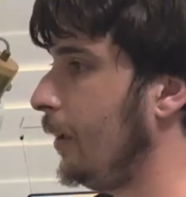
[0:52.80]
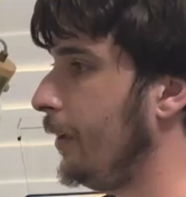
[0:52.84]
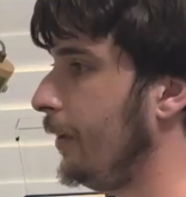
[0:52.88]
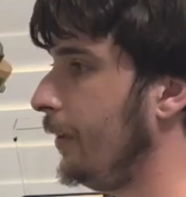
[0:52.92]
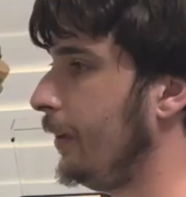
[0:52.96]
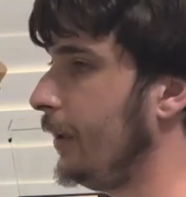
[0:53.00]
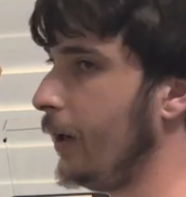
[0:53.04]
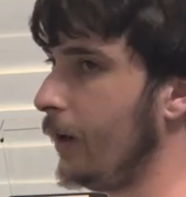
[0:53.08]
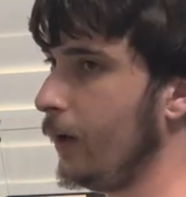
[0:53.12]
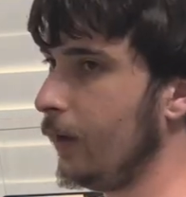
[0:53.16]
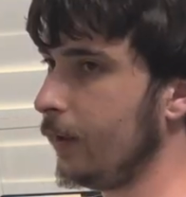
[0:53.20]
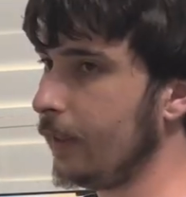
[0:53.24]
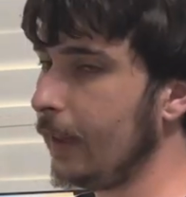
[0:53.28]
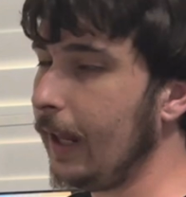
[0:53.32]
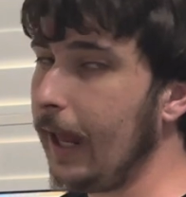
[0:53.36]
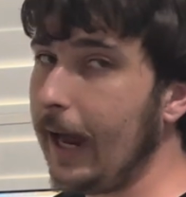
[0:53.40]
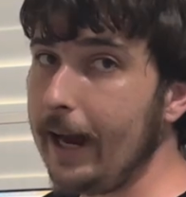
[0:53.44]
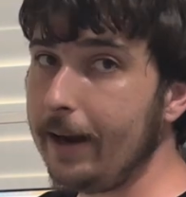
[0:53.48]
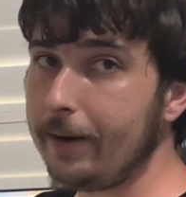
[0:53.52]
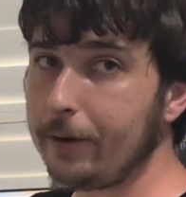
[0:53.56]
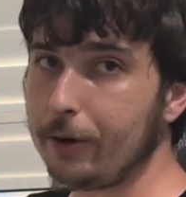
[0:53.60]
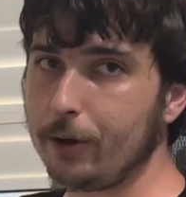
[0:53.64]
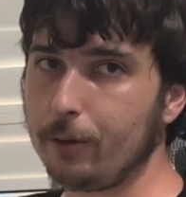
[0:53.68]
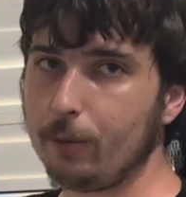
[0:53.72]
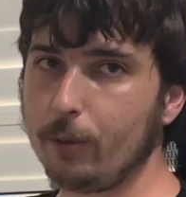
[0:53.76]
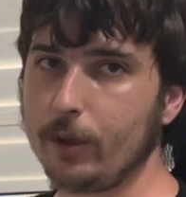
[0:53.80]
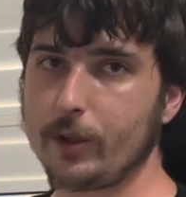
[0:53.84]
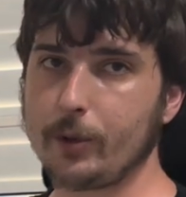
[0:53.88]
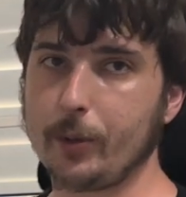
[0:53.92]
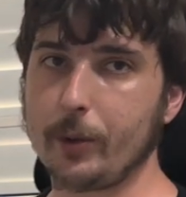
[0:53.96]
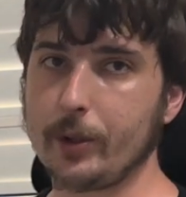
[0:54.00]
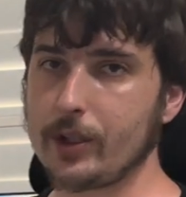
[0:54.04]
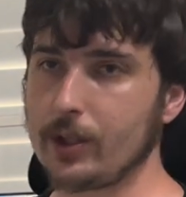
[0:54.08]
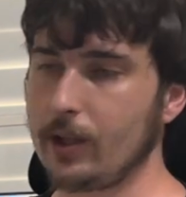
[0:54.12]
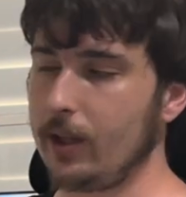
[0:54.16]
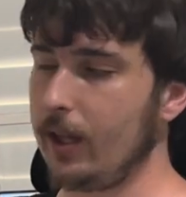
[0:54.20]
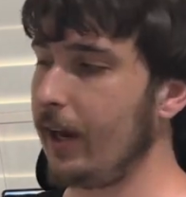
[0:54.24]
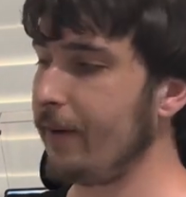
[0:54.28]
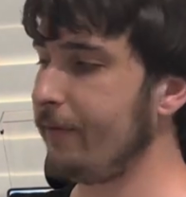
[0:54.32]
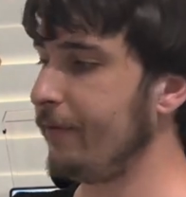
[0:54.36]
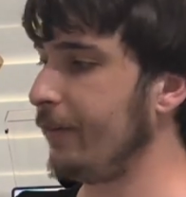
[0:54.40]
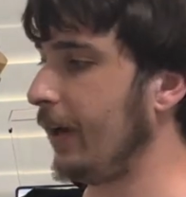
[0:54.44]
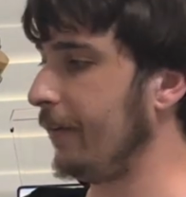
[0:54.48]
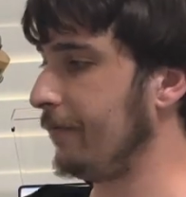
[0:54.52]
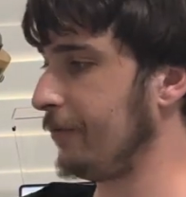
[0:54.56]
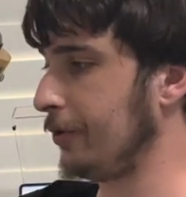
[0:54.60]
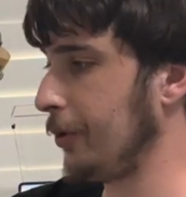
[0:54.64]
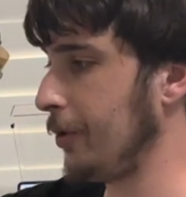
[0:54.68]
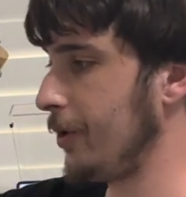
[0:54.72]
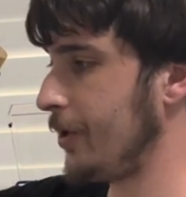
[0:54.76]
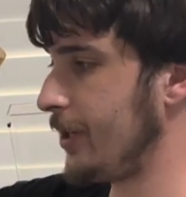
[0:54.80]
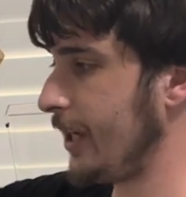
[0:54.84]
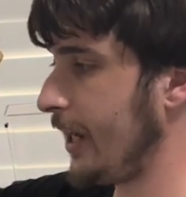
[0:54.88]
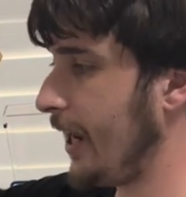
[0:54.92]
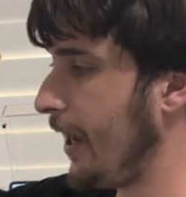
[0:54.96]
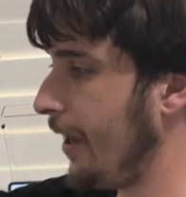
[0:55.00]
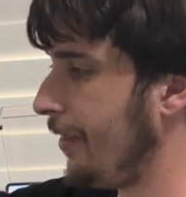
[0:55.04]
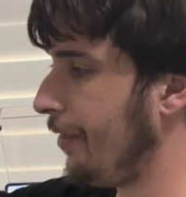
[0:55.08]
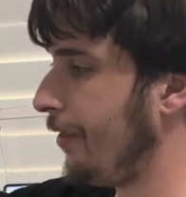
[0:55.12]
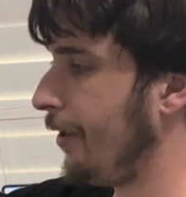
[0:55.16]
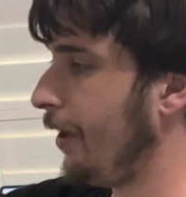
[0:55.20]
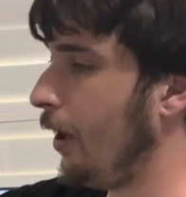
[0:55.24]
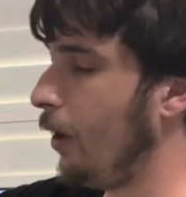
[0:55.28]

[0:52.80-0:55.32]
The latter, which was Life After Death,